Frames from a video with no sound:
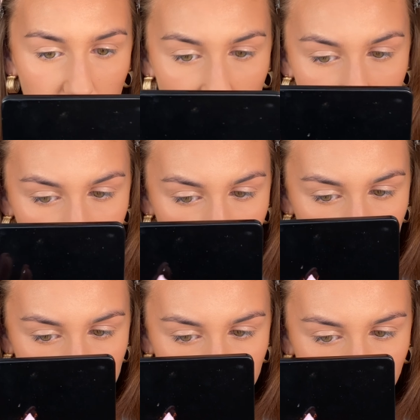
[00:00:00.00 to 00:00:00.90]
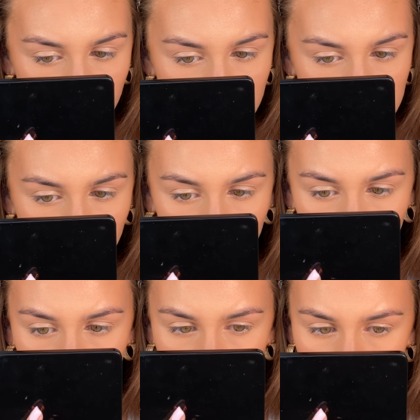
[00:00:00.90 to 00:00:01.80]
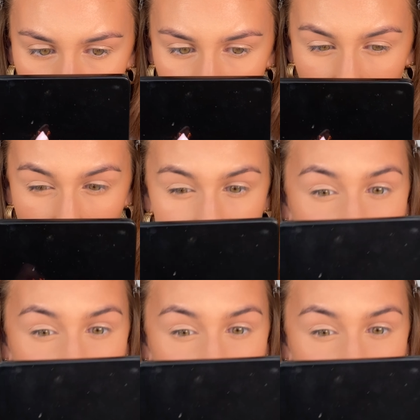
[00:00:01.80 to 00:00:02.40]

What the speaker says: Even like in person, like my under eyes,